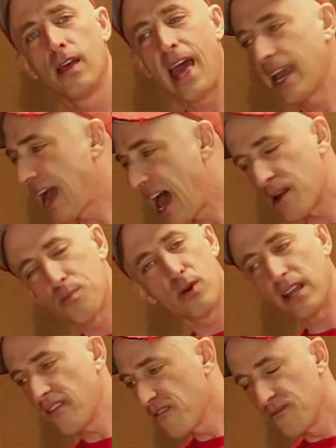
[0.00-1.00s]
and kind of
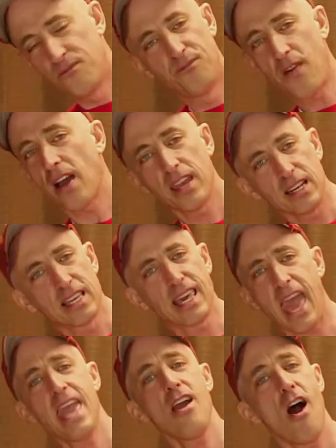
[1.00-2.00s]
bring fucking
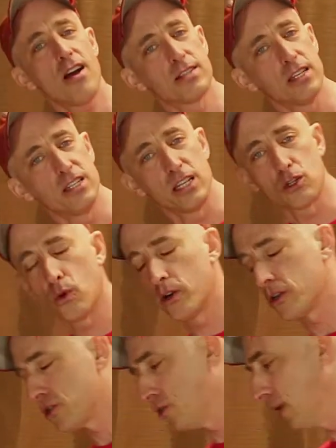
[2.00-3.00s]
chaos and
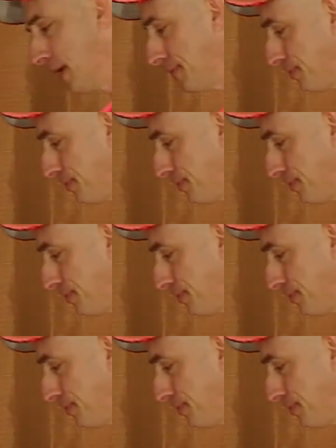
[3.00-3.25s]
disorder to it.